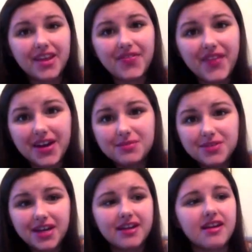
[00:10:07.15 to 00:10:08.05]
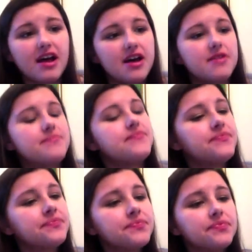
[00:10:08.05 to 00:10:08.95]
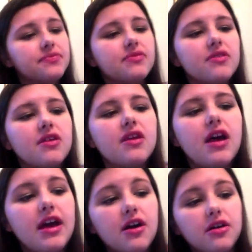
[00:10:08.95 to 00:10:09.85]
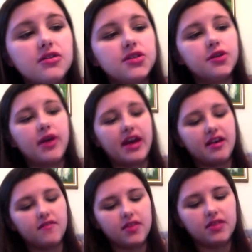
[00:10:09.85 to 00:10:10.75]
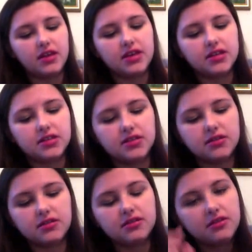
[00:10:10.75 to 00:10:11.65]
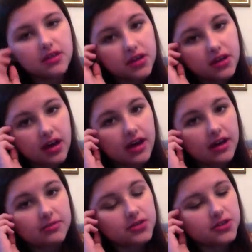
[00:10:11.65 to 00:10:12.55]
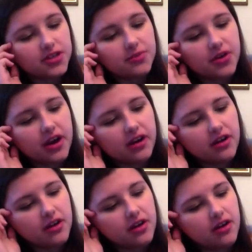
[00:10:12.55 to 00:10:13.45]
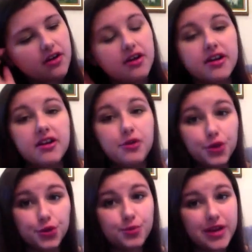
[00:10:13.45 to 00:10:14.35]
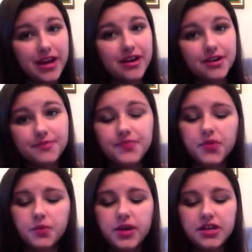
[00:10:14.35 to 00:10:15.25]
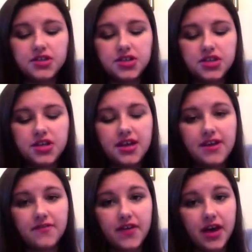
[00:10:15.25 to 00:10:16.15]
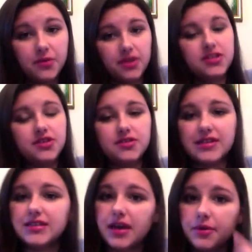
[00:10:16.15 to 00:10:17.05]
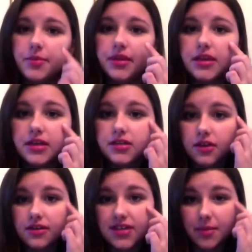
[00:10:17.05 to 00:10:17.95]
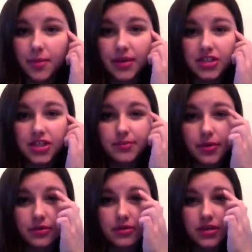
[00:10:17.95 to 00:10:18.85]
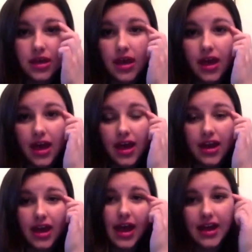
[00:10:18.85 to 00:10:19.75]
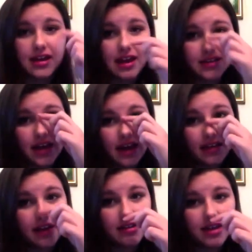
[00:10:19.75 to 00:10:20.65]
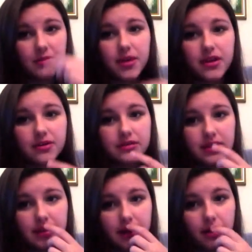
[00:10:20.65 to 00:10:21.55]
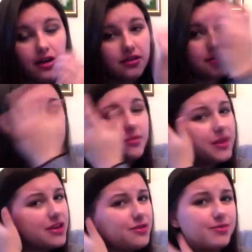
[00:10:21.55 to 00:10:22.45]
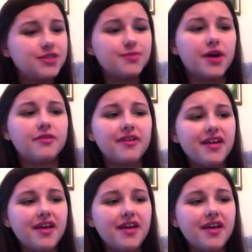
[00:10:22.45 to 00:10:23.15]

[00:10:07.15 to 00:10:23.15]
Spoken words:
and then I'm done. I also have this Josie Maran Argan Illuminator, which if I were to use this, I would put this on the top of my cheekbones and add it as a highlight down my nose and then also on my Cupid's bow.